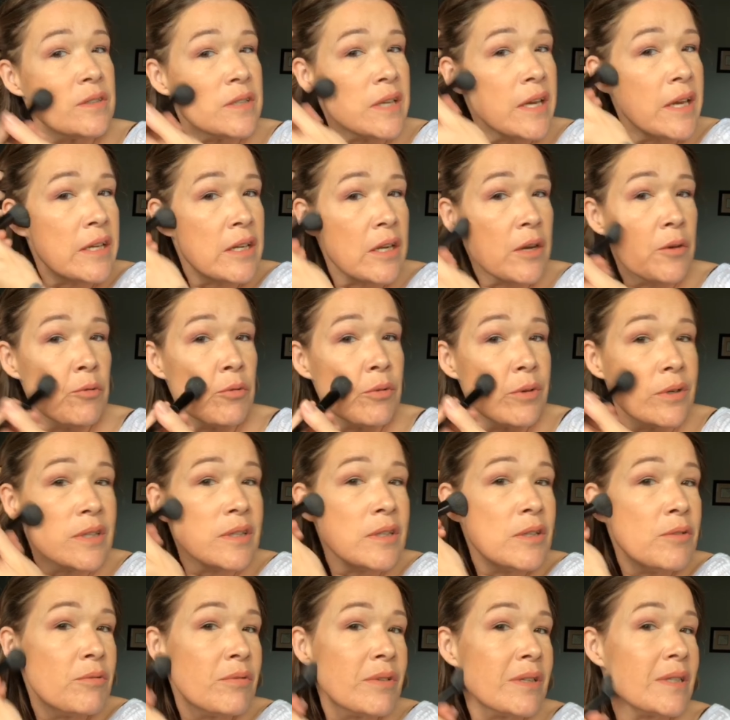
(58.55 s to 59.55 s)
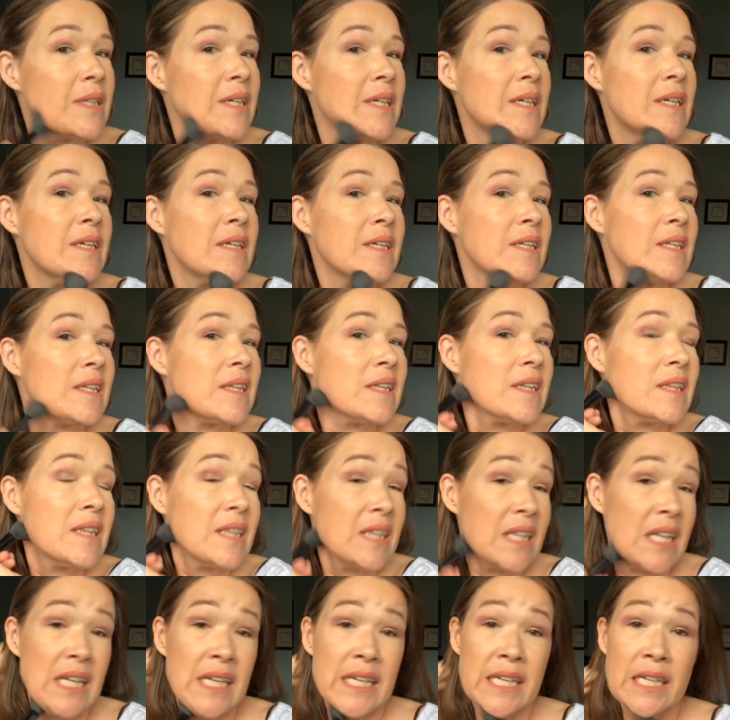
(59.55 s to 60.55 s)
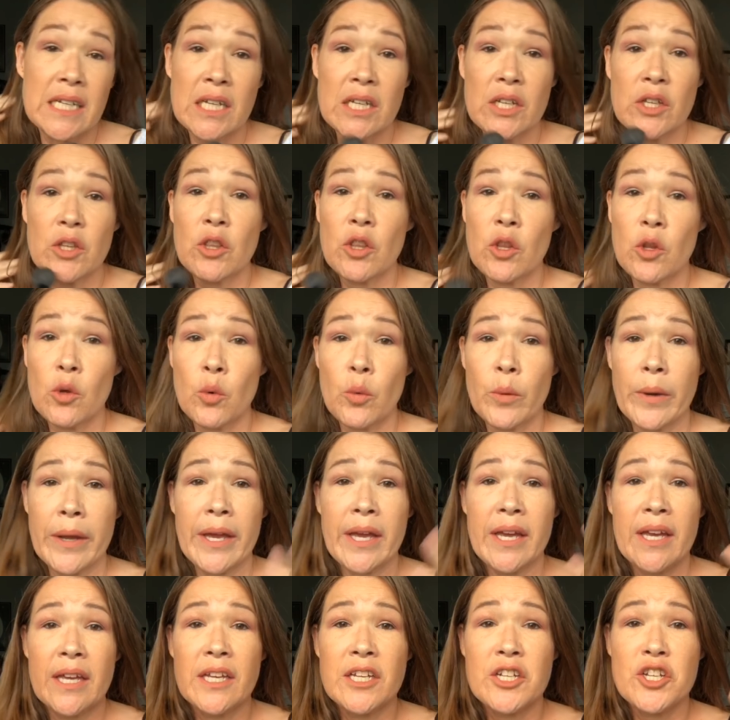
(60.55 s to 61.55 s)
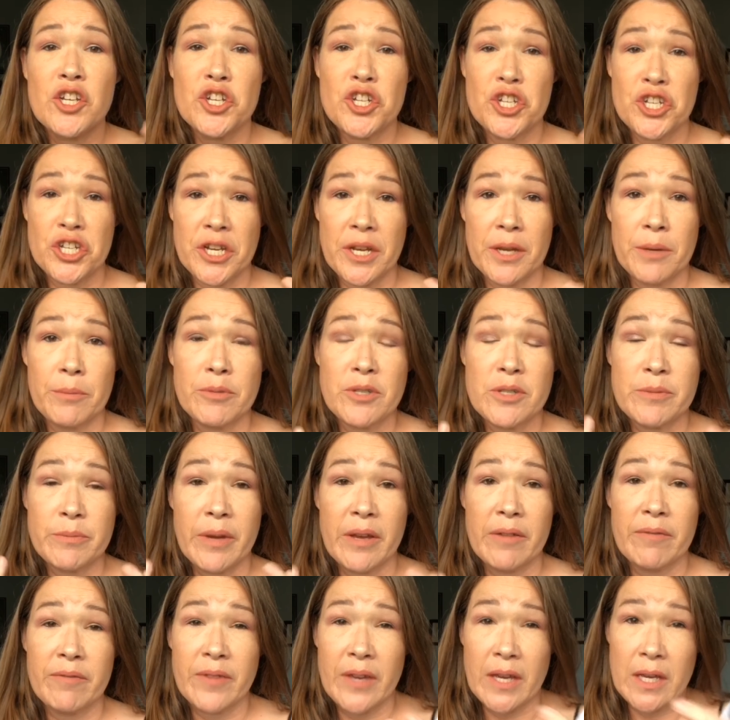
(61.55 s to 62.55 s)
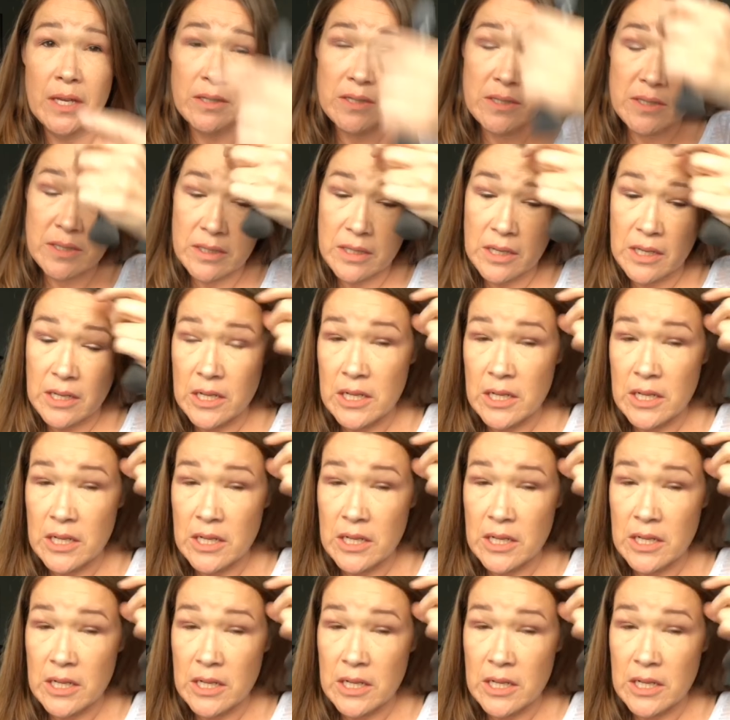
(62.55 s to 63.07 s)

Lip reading: And I really like the way it shapes my face.